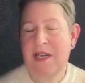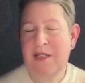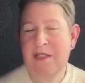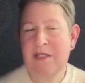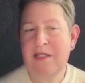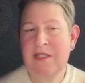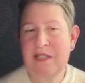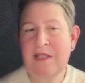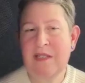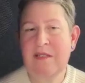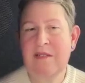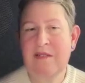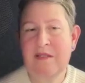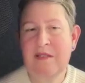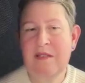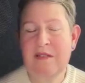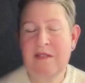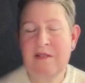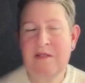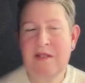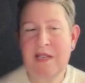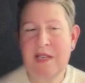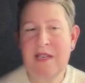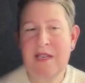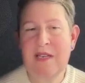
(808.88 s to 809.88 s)
actually,
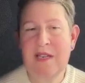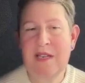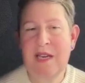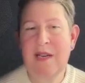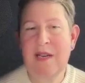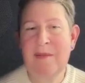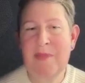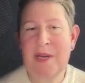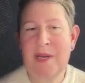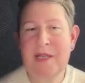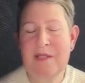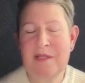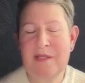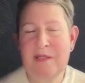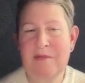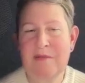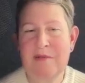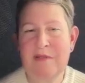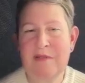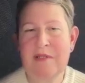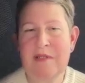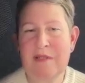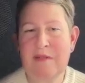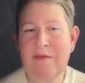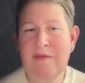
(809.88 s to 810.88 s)
get CapEx in
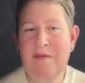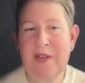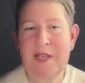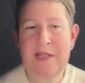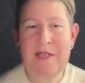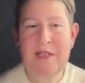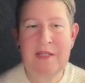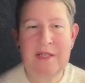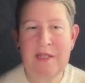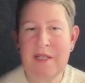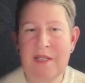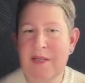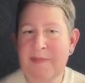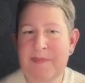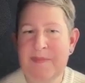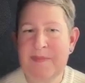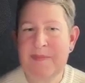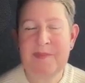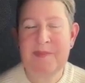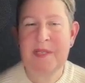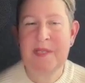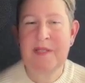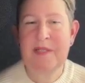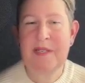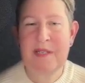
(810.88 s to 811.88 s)
order to fund
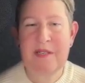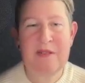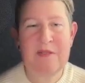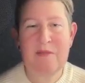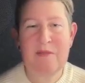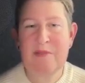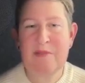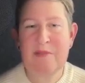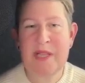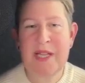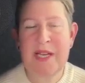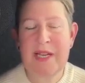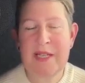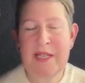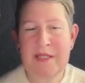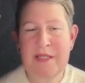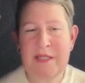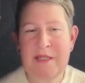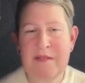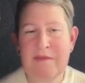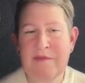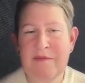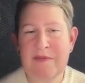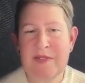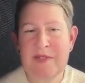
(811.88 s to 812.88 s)
building new plants
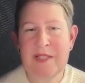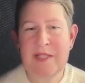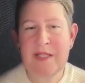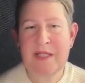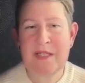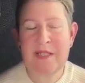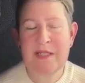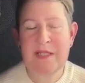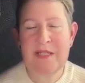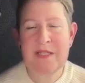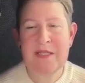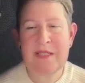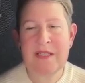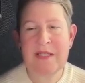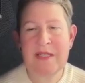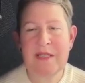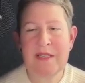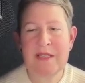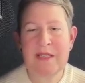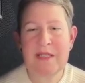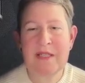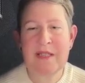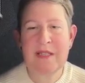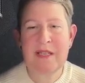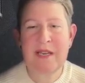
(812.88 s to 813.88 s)
and facilities and
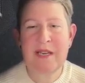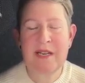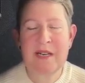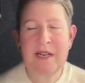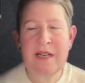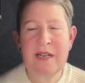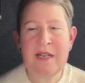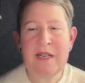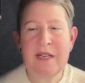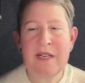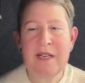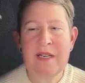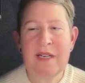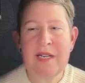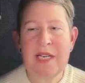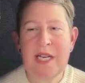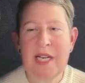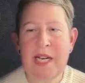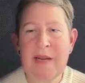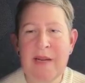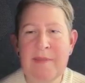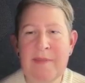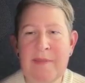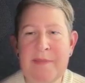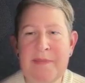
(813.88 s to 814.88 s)
things like that.
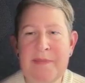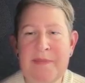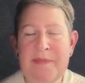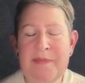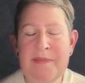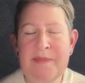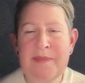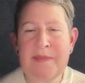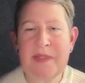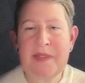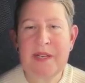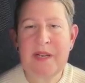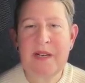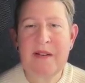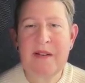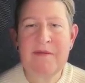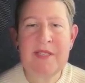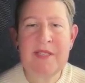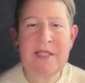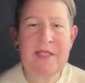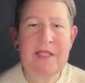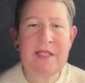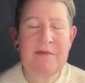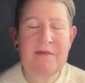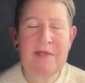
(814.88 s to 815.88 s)
Um,
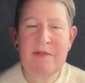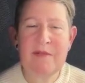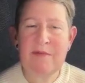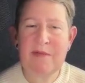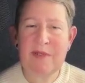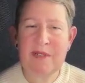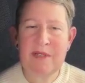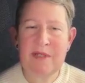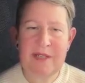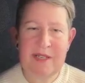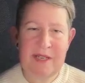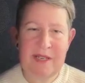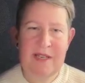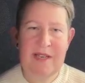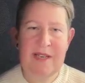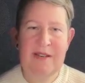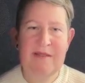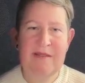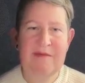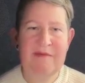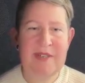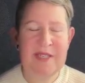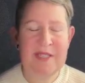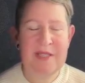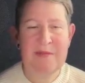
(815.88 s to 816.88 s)
Obviously, when we're looking at
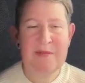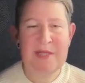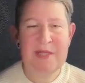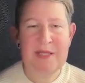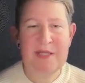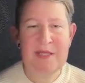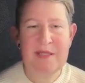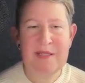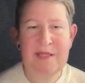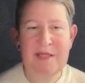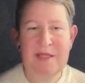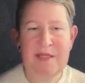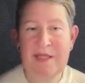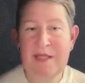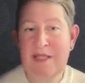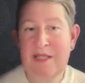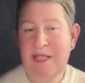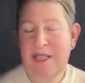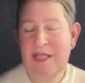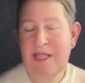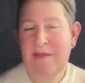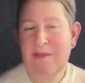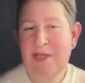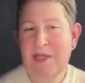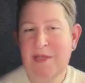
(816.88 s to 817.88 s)
investments, the
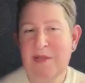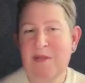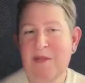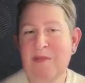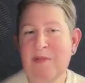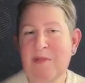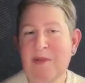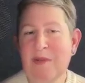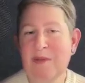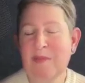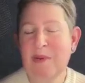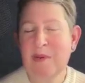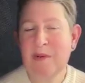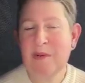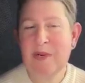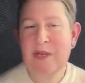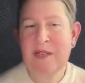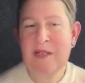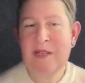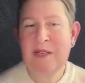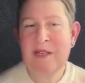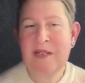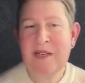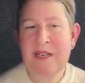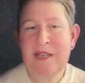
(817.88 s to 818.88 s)
team is super
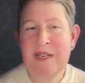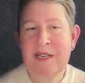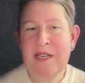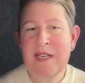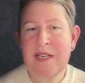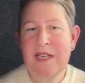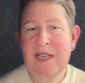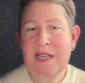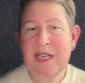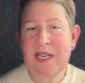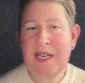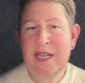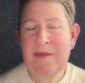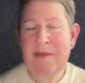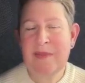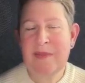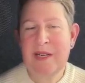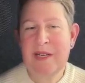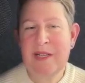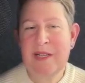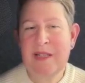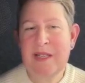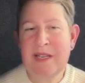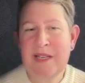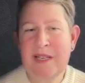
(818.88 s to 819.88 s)
important.
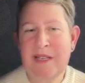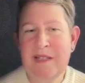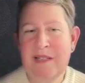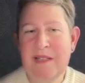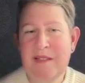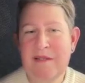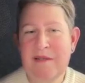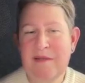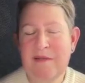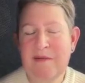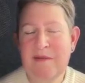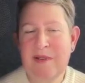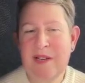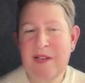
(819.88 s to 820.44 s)
I think,